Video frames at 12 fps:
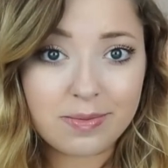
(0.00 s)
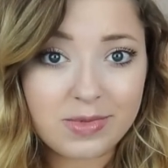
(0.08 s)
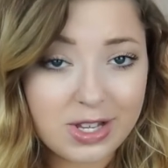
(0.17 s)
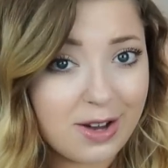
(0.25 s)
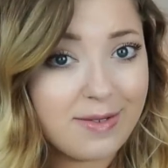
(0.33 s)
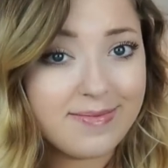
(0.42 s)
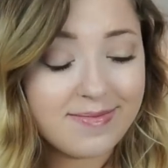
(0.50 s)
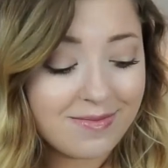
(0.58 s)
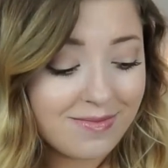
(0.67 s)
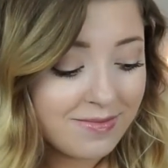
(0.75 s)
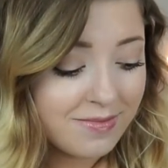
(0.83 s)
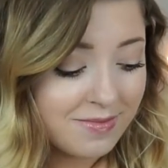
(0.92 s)
So
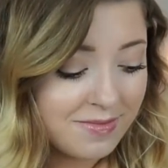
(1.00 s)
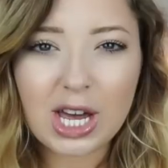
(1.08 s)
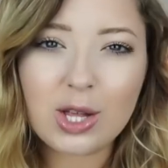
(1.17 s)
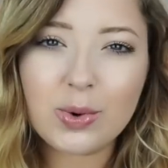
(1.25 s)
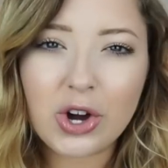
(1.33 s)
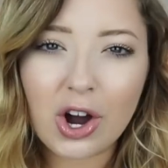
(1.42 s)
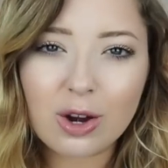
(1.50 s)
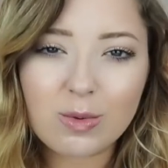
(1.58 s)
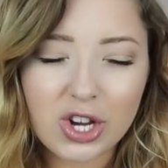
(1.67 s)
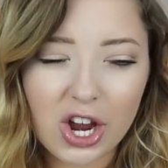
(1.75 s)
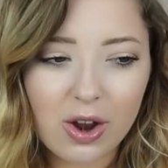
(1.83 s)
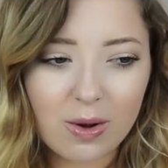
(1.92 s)
Yellowcard,
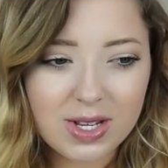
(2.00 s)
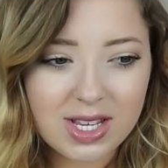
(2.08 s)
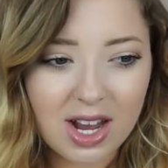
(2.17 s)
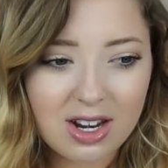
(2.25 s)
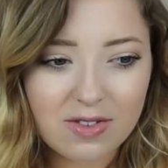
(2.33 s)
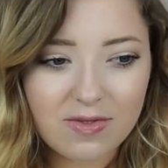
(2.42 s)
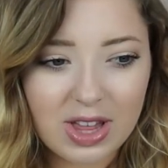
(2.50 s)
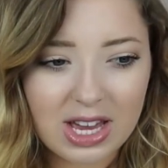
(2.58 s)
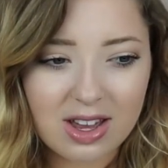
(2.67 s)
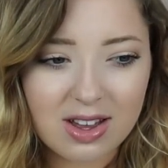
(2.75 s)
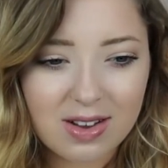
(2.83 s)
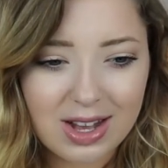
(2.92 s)
which I know is kind of
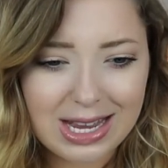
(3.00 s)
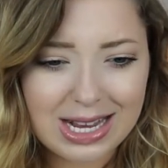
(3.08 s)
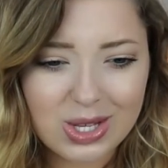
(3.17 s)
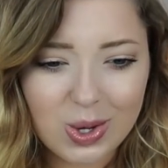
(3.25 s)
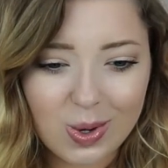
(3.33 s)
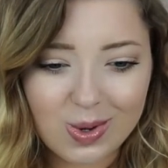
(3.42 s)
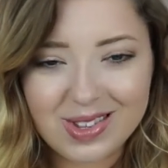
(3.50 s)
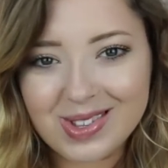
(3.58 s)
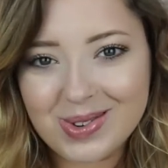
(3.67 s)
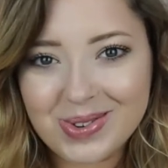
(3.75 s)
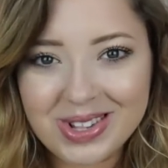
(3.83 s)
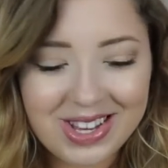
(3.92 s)
like, I guess, old
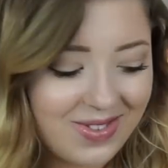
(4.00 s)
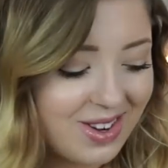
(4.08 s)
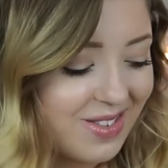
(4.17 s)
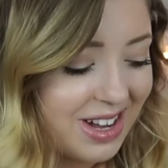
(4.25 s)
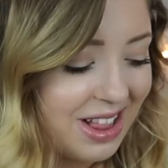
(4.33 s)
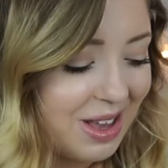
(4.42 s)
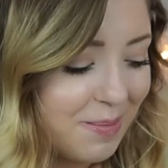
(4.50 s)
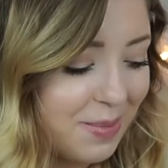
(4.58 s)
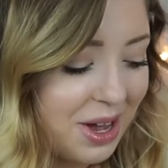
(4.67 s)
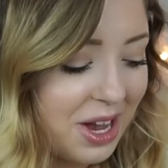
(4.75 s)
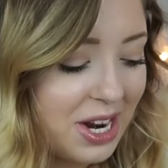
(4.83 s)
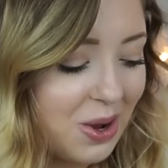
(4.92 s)
school, if you will,
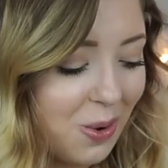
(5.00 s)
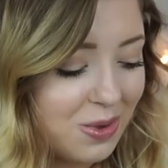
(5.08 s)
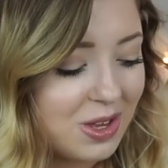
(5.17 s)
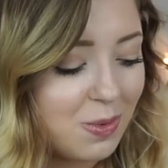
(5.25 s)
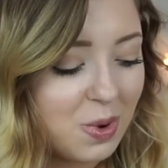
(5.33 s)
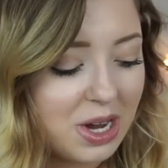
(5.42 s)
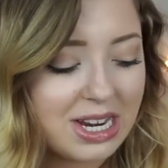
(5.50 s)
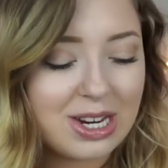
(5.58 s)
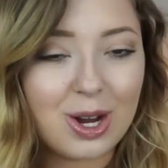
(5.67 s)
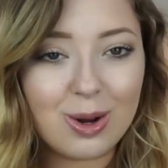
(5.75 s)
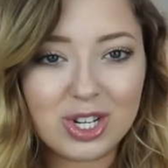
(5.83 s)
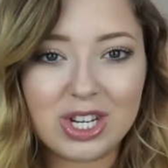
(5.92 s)
but Only One
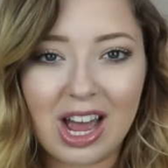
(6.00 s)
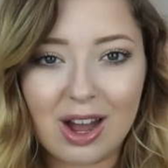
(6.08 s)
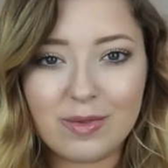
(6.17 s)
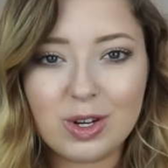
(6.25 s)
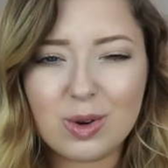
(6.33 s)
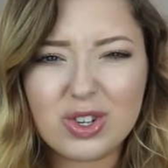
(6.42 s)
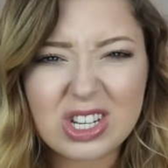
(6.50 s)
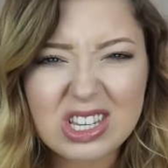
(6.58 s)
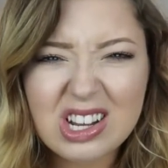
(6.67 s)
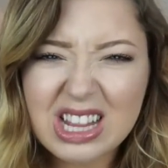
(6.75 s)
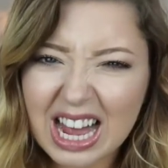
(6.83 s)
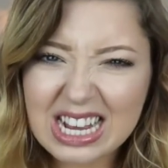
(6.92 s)
and Ocean Avenue are
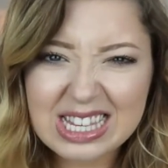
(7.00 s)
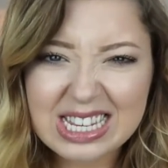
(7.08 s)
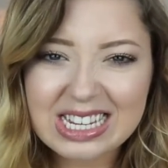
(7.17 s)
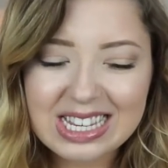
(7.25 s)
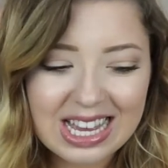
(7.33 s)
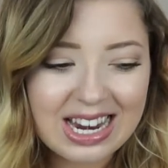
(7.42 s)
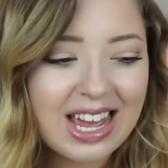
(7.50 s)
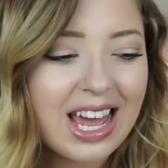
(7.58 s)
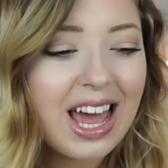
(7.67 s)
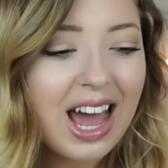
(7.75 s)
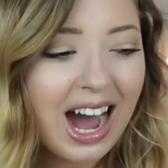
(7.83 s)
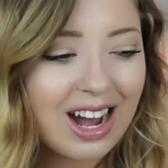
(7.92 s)
just classics. And
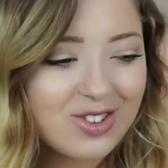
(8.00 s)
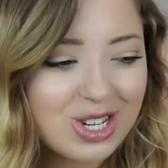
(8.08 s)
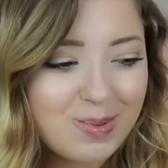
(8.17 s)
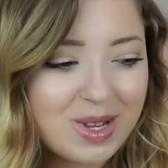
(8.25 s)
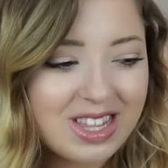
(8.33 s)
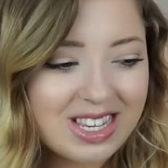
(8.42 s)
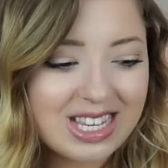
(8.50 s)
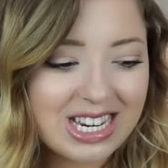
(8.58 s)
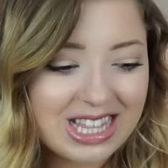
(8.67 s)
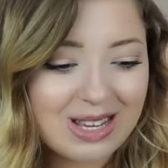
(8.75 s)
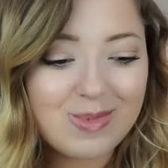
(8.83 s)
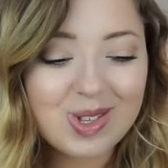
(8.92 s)
I've just been
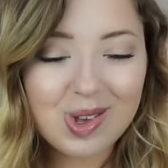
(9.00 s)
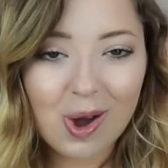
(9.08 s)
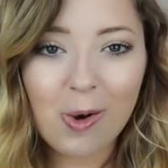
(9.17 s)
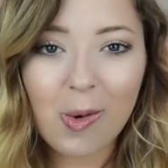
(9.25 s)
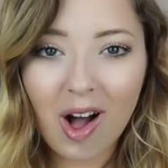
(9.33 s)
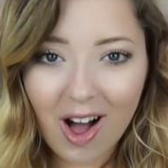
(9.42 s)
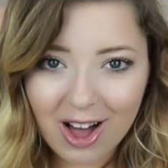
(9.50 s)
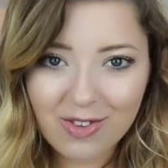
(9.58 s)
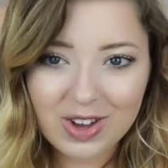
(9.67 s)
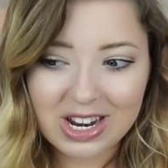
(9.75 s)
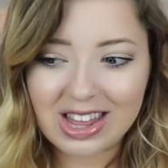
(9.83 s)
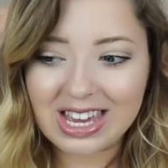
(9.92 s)
listening to them so
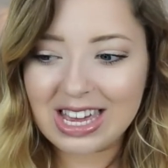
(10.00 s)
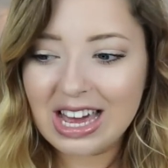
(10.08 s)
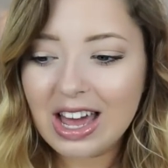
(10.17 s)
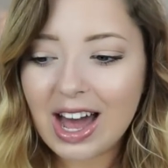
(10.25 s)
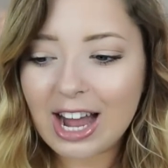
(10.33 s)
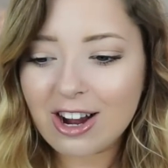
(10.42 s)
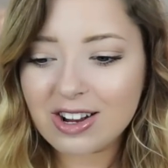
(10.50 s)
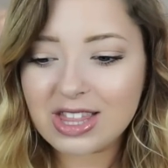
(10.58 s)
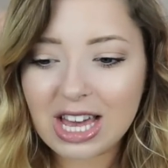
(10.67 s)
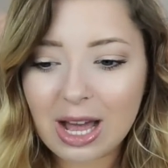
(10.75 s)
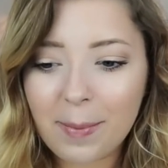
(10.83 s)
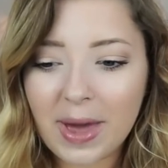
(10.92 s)
often. Like, I
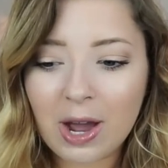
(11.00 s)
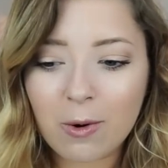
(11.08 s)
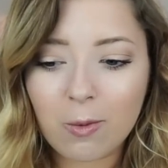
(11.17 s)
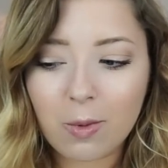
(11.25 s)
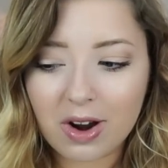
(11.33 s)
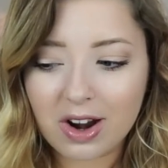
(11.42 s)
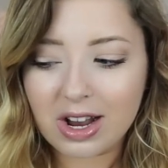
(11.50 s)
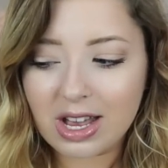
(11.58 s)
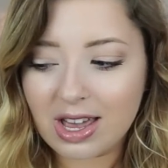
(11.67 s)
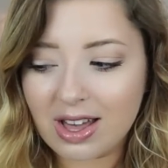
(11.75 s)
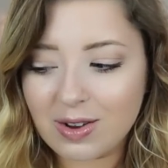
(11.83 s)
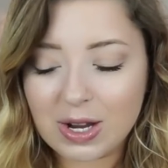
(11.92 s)
heard them at
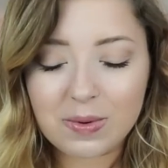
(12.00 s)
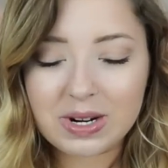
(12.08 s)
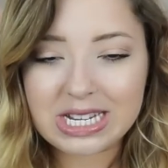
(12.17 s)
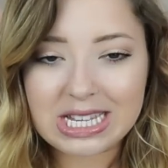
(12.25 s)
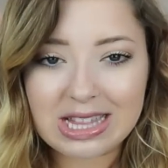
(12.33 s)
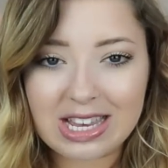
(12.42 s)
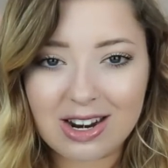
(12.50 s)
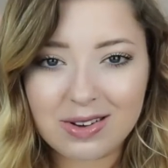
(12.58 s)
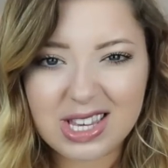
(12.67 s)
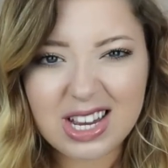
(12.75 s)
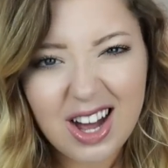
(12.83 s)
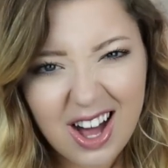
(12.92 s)
work, like, recently, and I
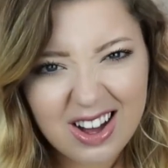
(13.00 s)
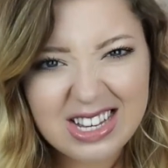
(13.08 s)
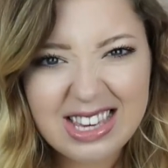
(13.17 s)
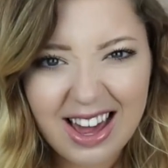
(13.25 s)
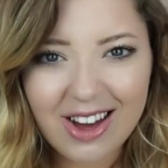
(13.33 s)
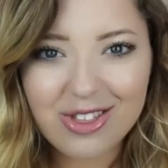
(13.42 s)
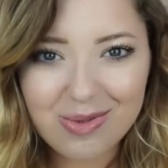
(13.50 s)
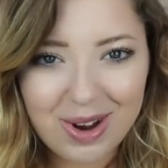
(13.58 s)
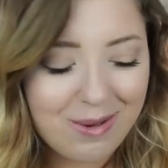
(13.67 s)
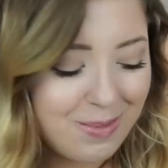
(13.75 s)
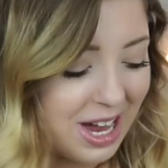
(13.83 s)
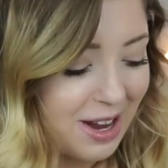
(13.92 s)
was like, ah, oh, yeah,
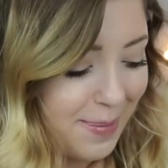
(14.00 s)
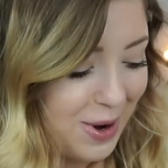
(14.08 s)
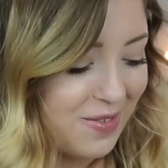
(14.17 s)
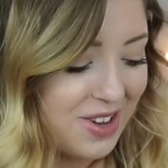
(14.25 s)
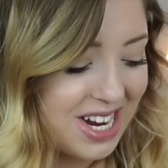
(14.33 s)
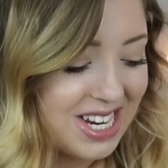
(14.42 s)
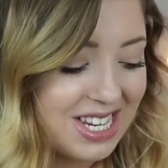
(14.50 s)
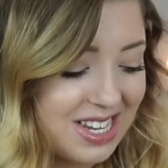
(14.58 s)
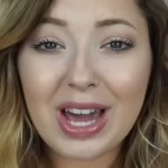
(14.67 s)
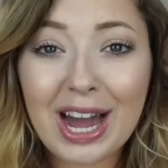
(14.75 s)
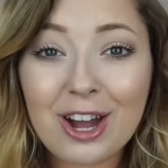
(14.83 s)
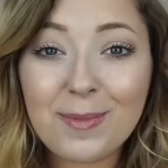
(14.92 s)
throwback, perfect.
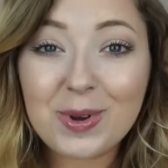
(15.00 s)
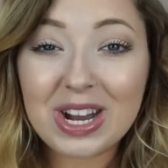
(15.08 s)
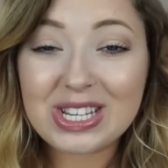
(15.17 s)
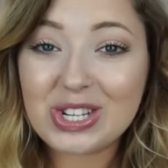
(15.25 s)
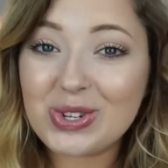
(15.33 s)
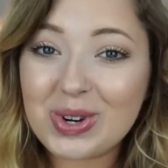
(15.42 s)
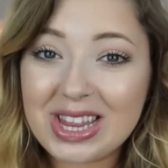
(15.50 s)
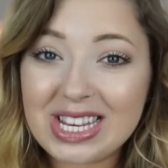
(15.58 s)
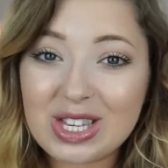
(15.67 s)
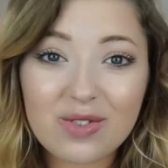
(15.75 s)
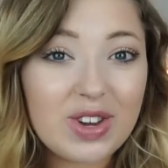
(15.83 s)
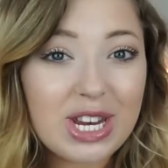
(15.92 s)
So yeah, I hope you guys enjoyed
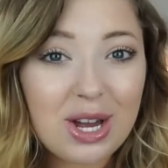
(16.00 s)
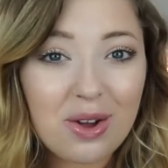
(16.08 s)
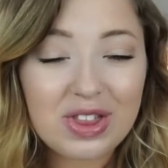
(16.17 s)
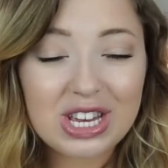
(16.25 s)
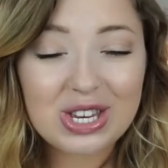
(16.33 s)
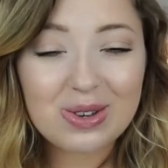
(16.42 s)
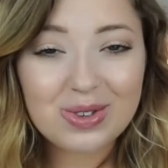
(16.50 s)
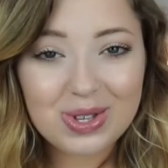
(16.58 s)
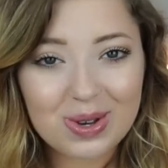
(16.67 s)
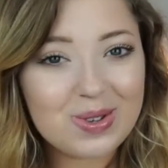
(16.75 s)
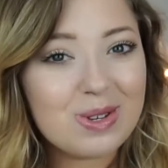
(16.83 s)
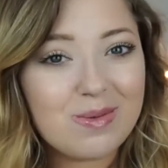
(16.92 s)
this video. Thank you
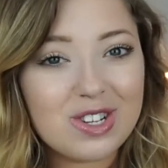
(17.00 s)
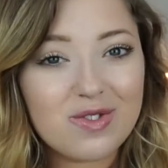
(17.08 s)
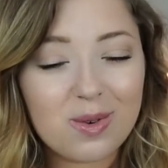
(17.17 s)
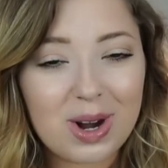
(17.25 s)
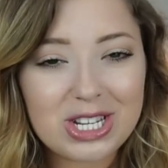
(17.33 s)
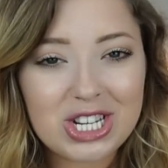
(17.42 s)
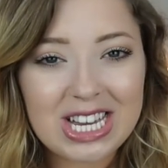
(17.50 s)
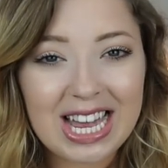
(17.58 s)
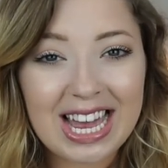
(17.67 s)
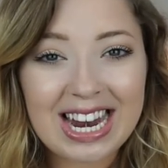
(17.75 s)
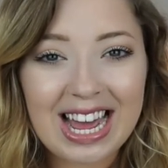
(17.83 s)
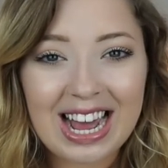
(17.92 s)
so, so much for
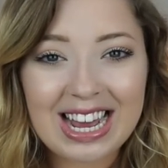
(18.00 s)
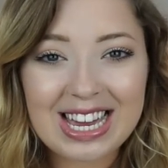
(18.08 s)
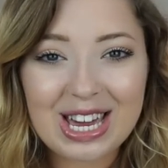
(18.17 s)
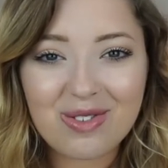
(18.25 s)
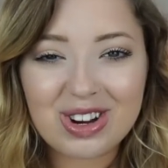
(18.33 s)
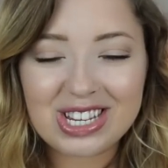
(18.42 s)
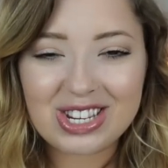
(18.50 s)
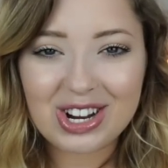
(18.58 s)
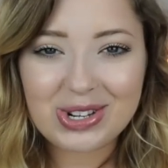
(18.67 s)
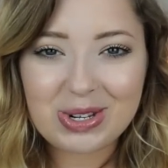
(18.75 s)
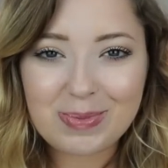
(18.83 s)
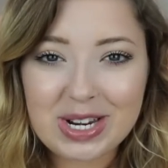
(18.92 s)
watching, and I can't wait to
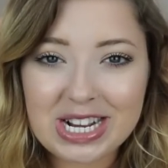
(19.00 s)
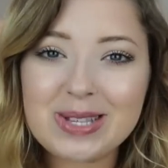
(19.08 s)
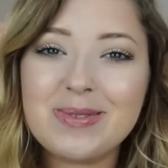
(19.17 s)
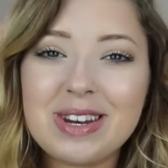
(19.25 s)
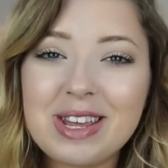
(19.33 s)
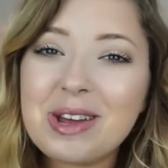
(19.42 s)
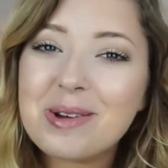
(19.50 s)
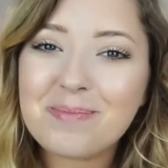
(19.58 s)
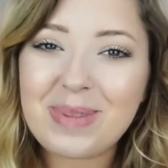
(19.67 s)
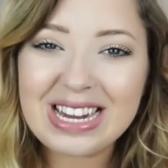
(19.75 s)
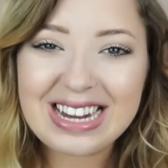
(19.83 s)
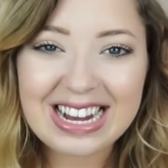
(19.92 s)
talk to you in my next one.
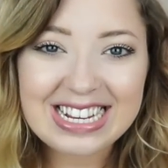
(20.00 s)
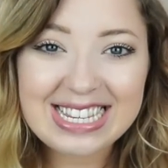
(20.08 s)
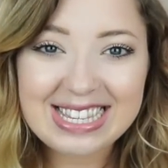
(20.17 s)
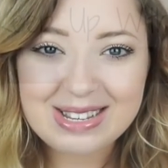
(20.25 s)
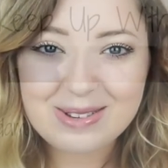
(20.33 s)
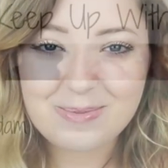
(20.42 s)
Bye, guys!